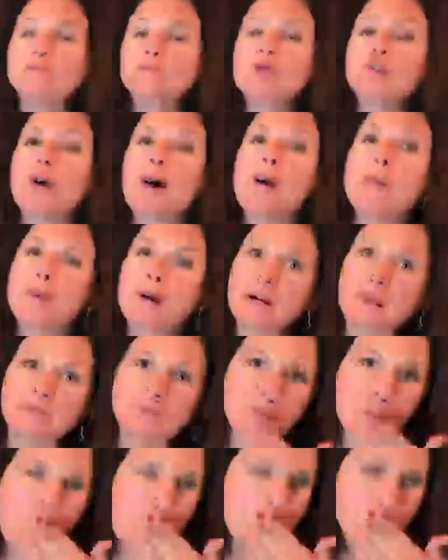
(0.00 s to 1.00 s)

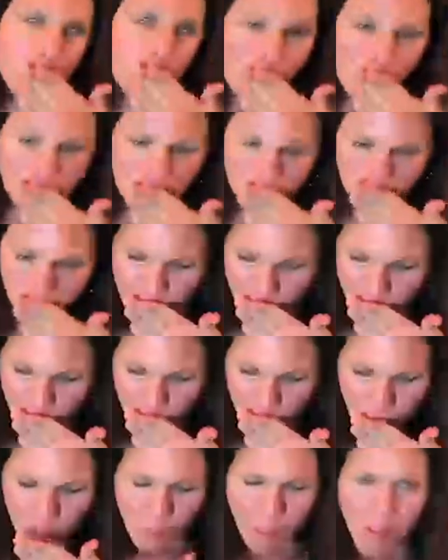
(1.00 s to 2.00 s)
Yummy.
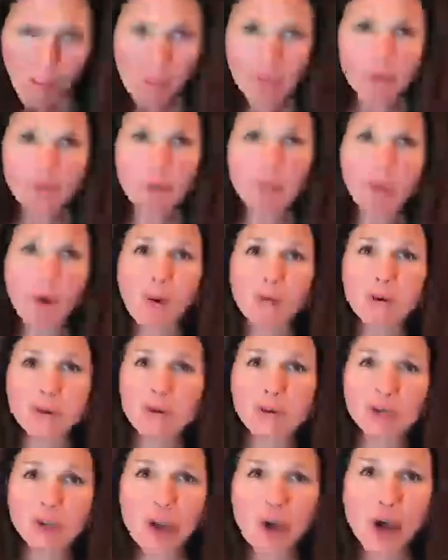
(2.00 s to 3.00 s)
Between the
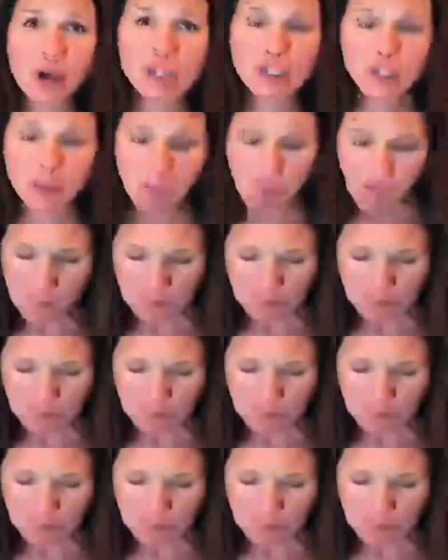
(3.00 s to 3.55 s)
barbecue sauce